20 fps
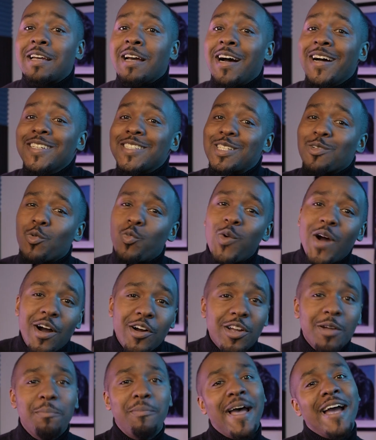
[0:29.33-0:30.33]
Kunch.
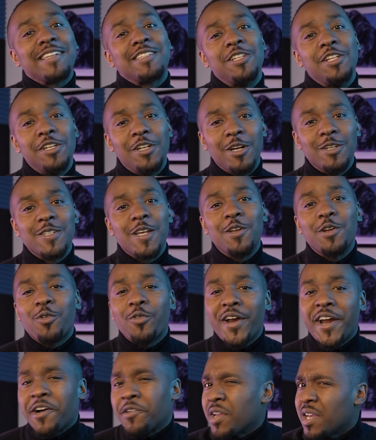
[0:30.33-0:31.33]
Welcome back to the Nerds
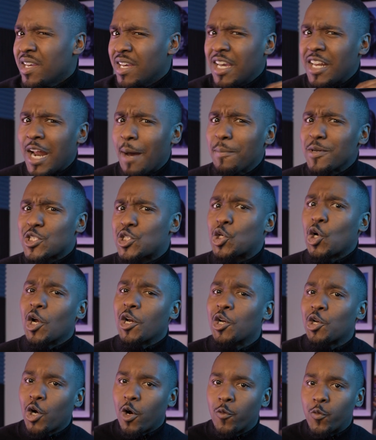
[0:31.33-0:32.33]
Underground, and I'm gonna
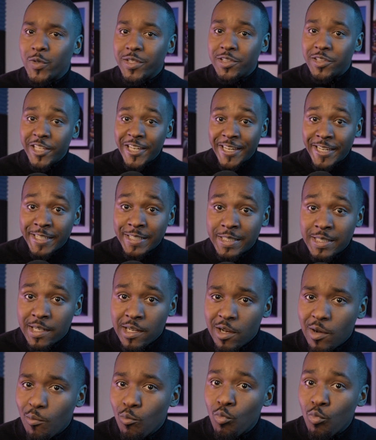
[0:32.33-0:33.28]
start it off with this.